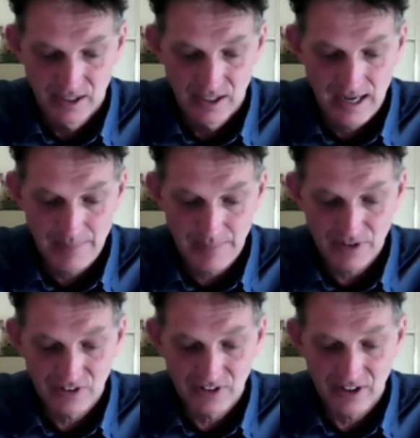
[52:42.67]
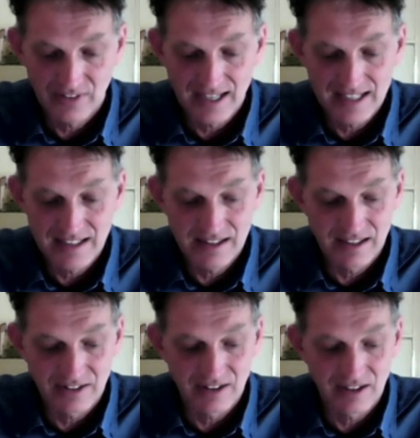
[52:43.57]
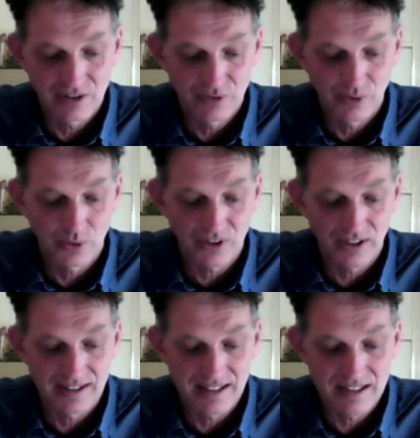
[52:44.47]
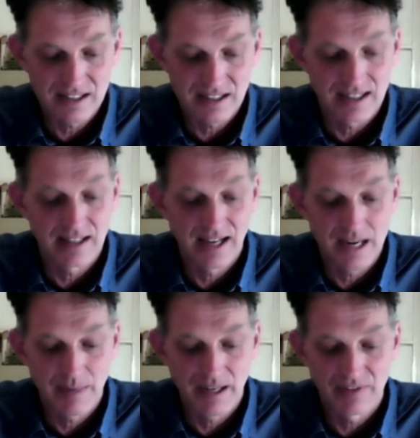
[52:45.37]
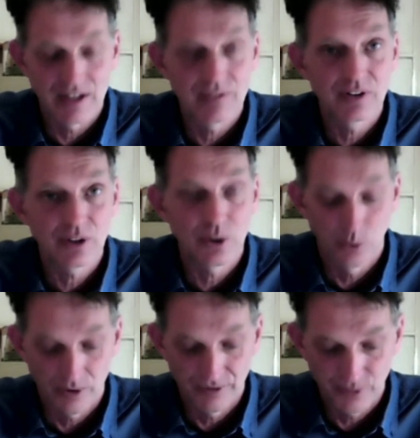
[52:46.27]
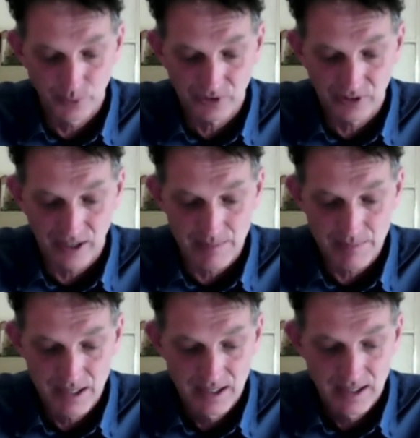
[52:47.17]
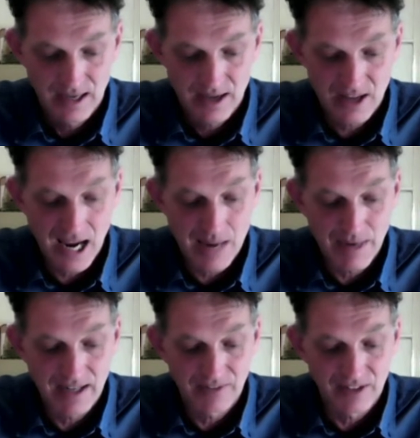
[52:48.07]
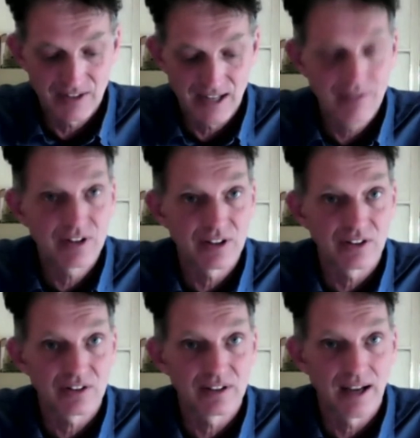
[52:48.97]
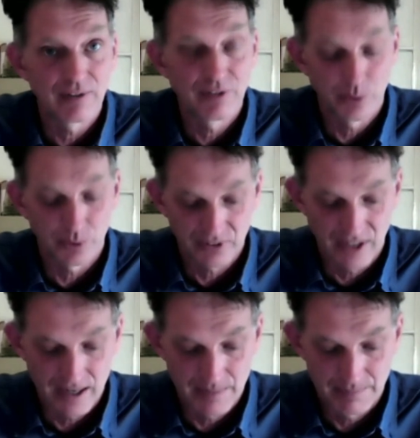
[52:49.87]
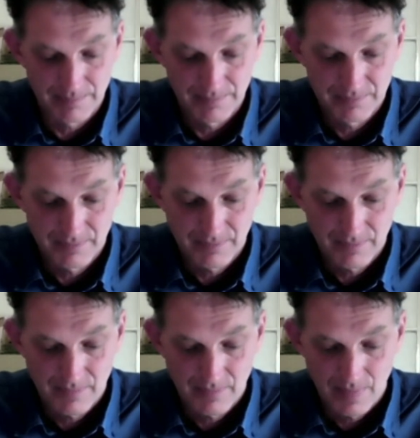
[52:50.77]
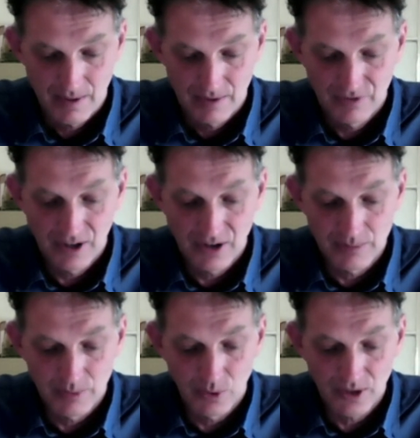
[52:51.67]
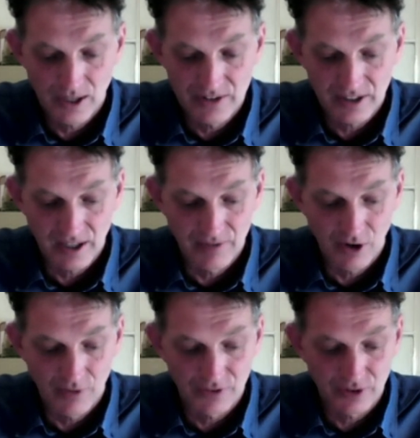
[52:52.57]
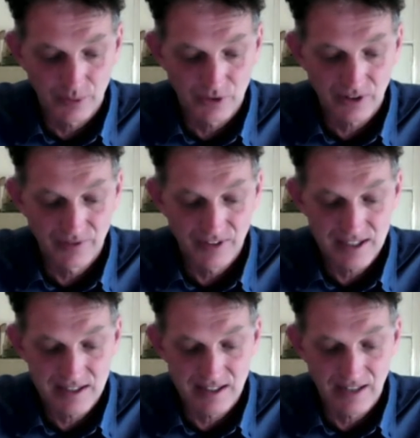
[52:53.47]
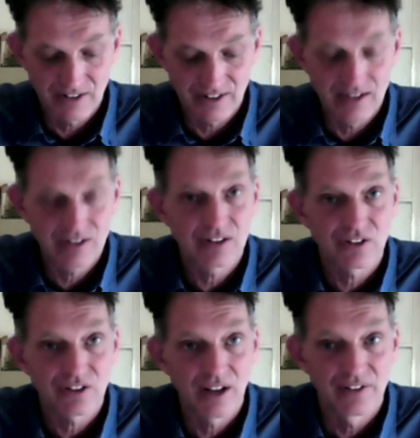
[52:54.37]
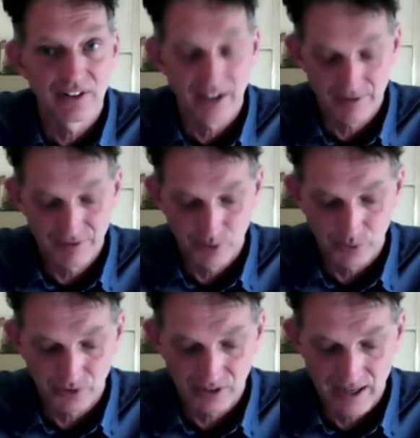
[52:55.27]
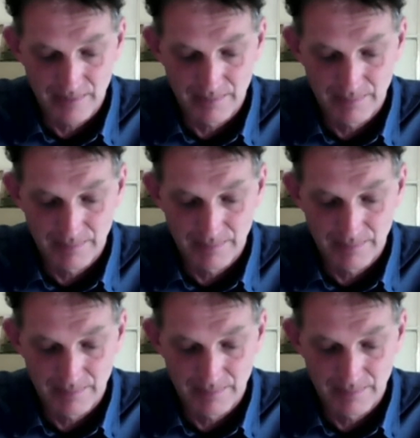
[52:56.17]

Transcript: I am concerned that he did this in his false identity, that he may have given the court a false name, and that he may have given evidence in that false name. Furthermore, the undercover officer was convicted and sentenced under that false name.